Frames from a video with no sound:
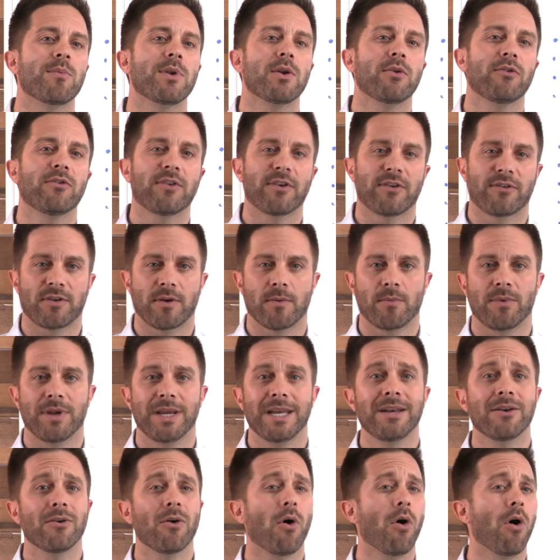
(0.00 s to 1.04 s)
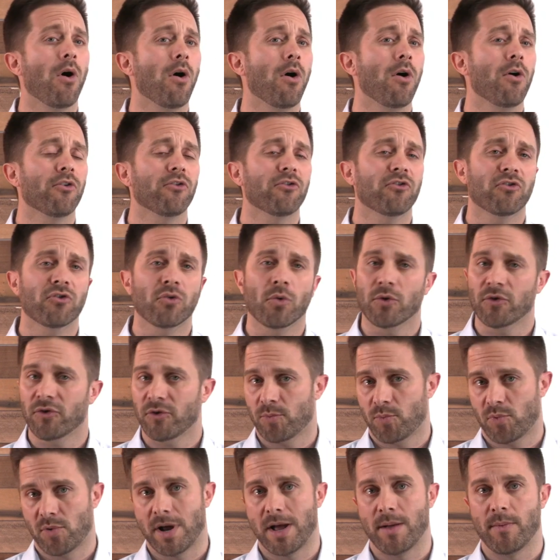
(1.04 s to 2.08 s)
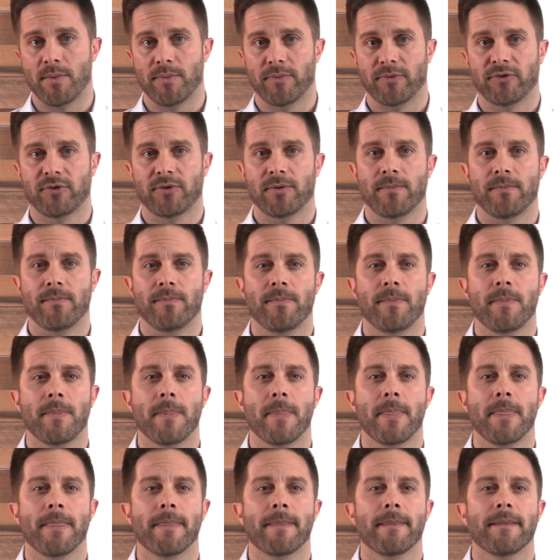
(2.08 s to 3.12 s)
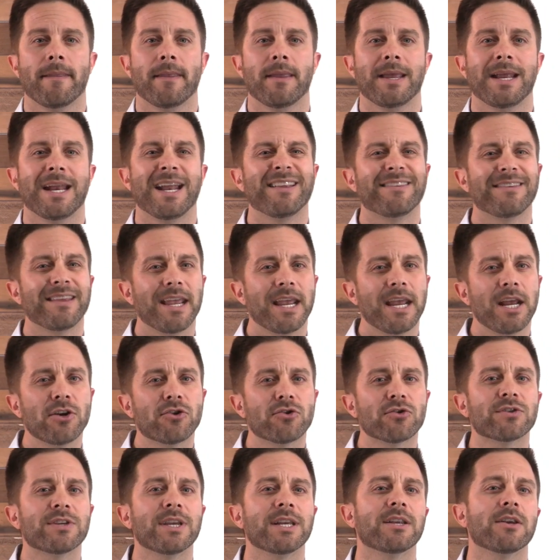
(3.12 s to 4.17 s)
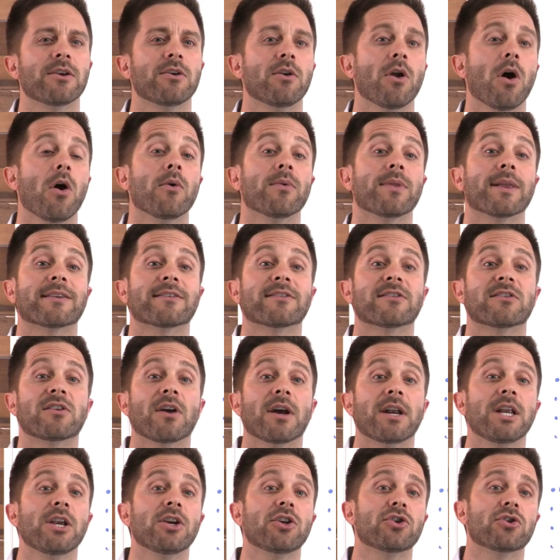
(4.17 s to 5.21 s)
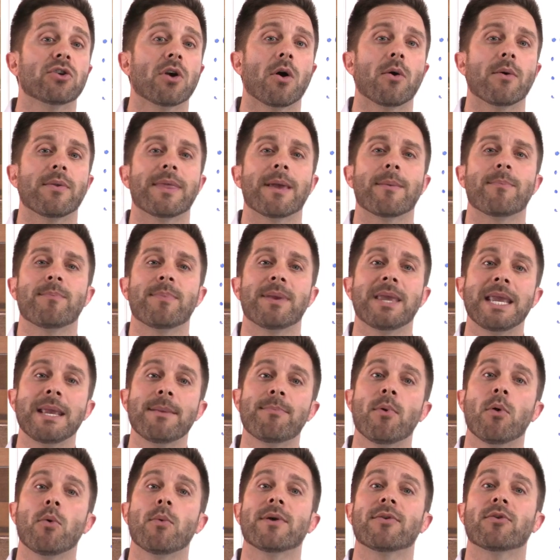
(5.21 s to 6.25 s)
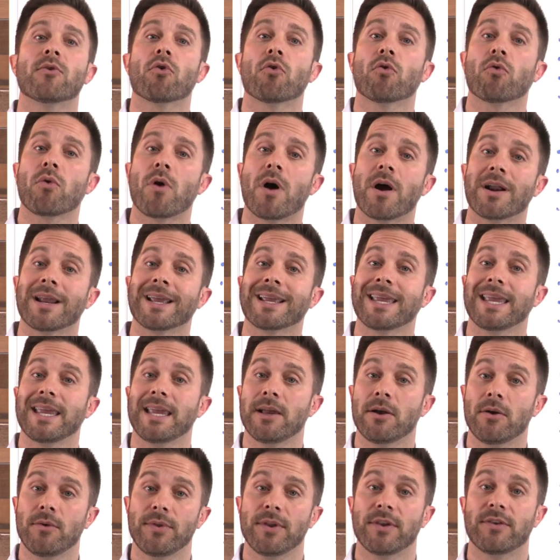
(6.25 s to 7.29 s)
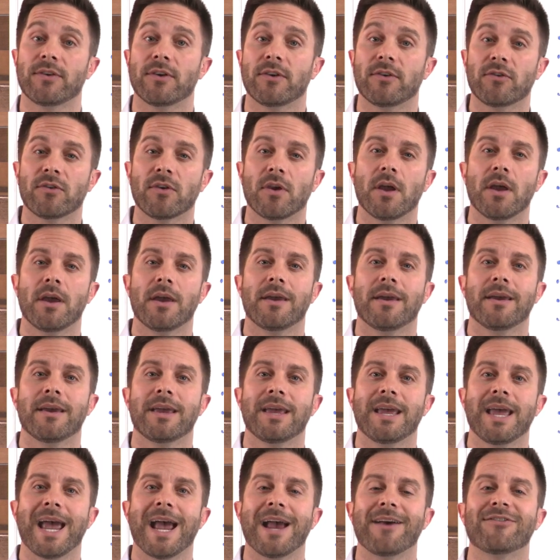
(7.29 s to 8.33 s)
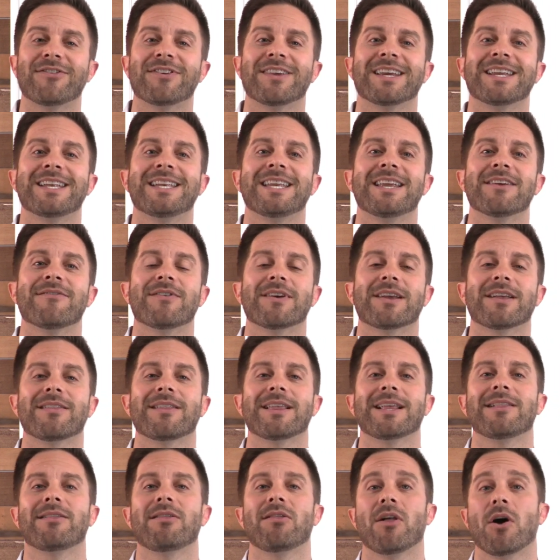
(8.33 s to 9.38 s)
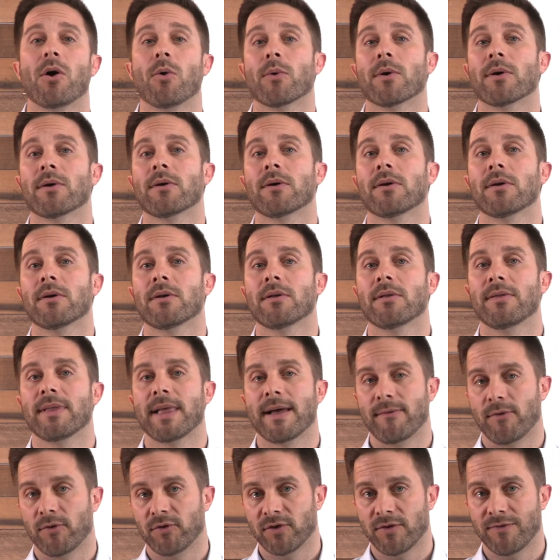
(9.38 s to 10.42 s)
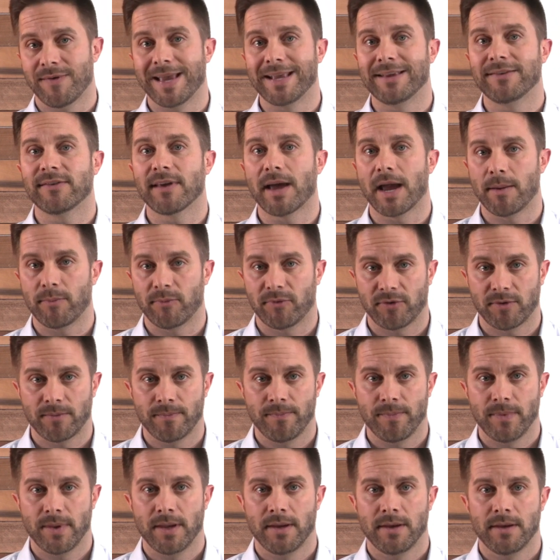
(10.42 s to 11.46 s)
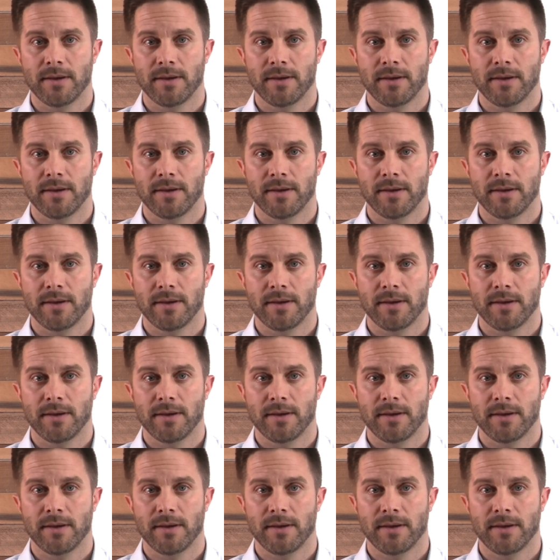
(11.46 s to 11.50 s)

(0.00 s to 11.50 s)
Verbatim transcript: your immune system, leading to all sorts of problems. And it's interesting to note that studies show that people with chronic illnesses have significantly lower levels of enzymes.